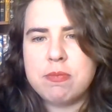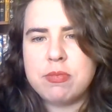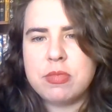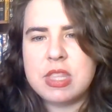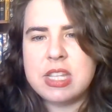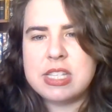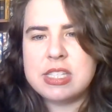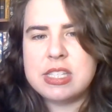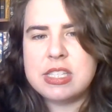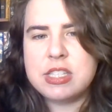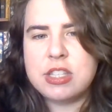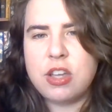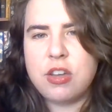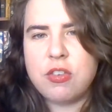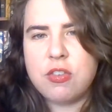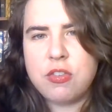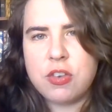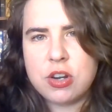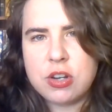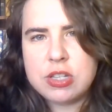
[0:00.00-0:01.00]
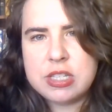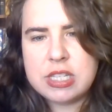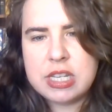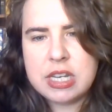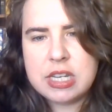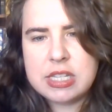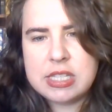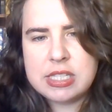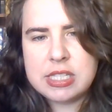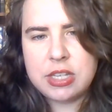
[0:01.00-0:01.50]
This is the first
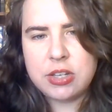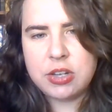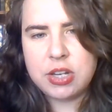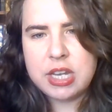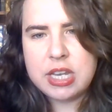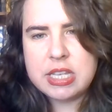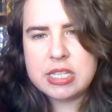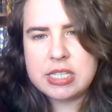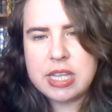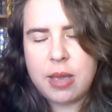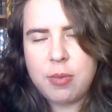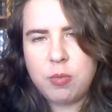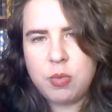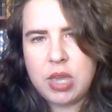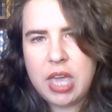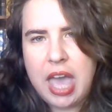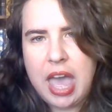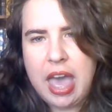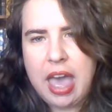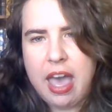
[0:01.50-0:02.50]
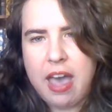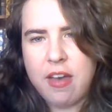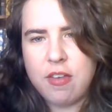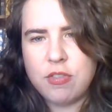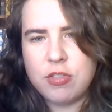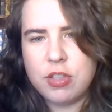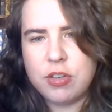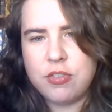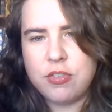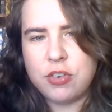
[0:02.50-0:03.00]
in a series, and we
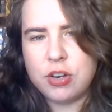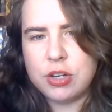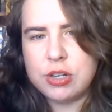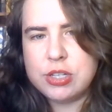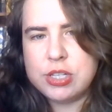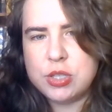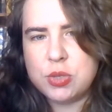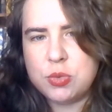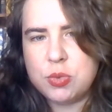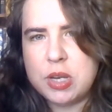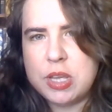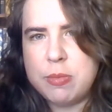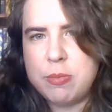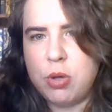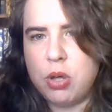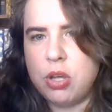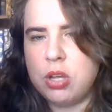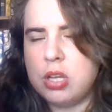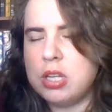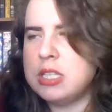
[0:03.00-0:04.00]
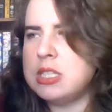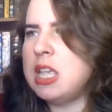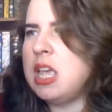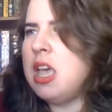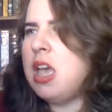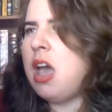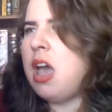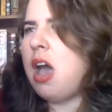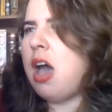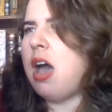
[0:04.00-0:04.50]
have the first three books
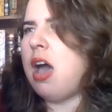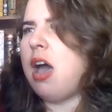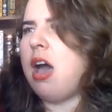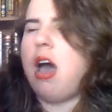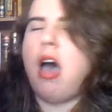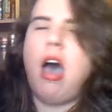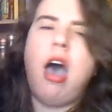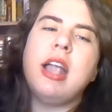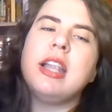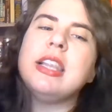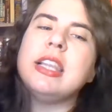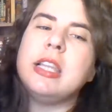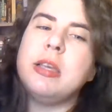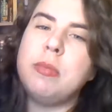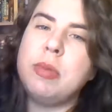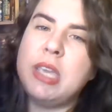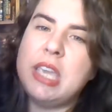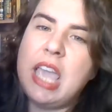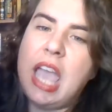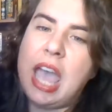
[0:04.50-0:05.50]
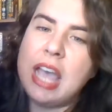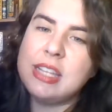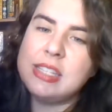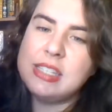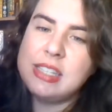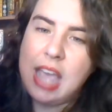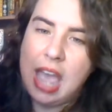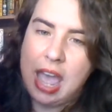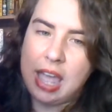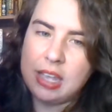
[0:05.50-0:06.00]
on Libby
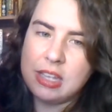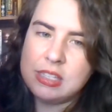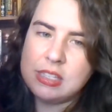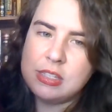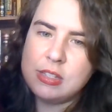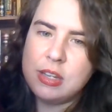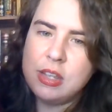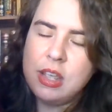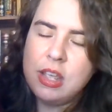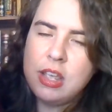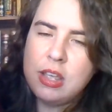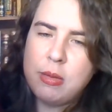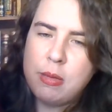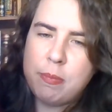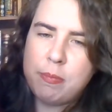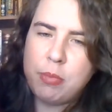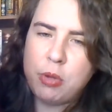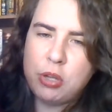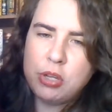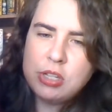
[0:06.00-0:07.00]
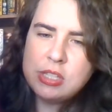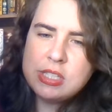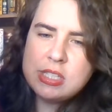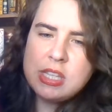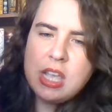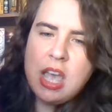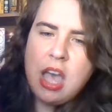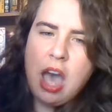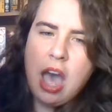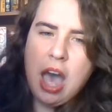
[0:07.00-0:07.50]
as text
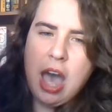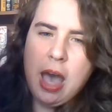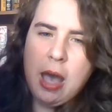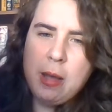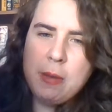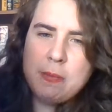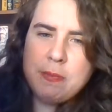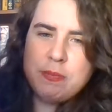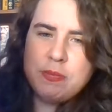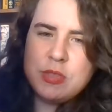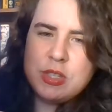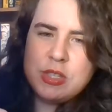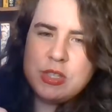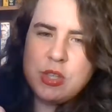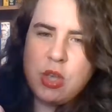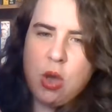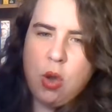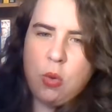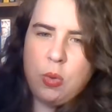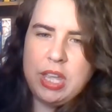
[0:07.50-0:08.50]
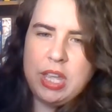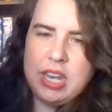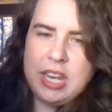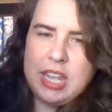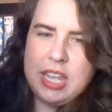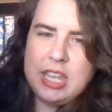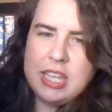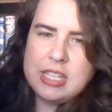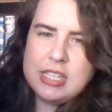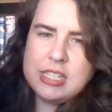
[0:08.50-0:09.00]
books. So
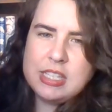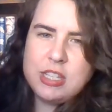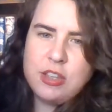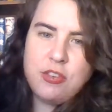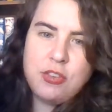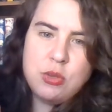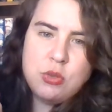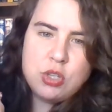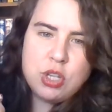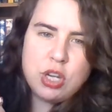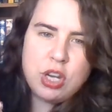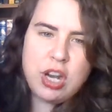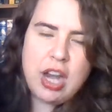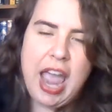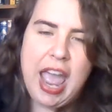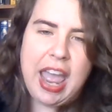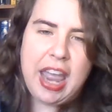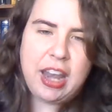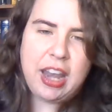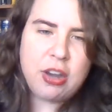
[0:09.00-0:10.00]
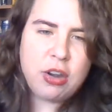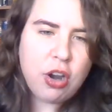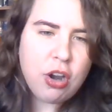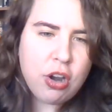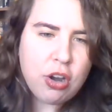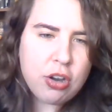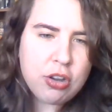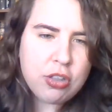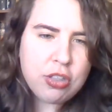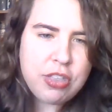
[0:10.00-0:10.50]
it is the future, and
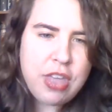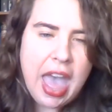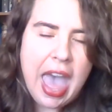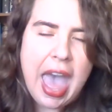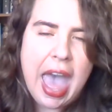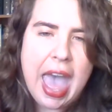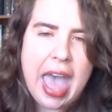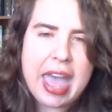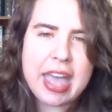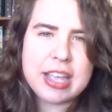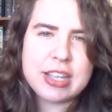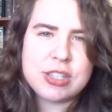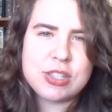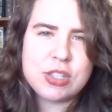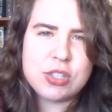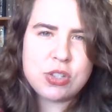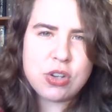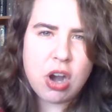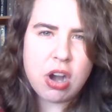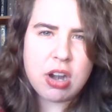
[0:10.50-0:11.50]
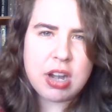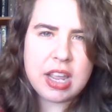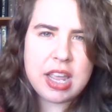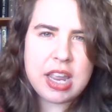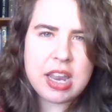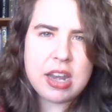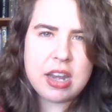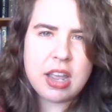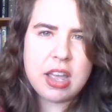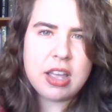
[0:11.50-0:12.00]
Earth has
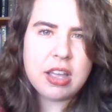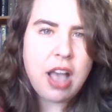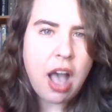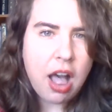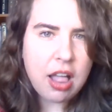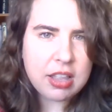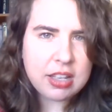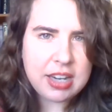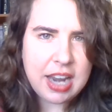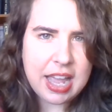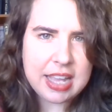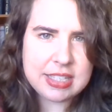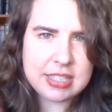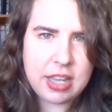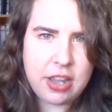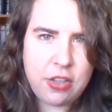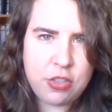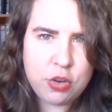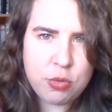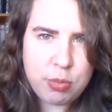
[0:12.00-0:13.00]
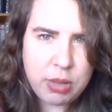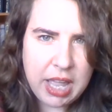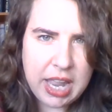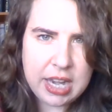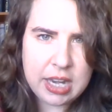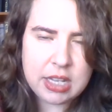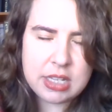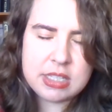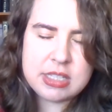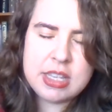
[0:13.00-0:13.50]
started colonizing other
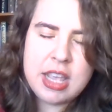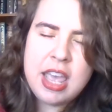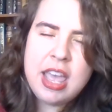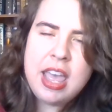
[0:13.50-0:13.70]
planets,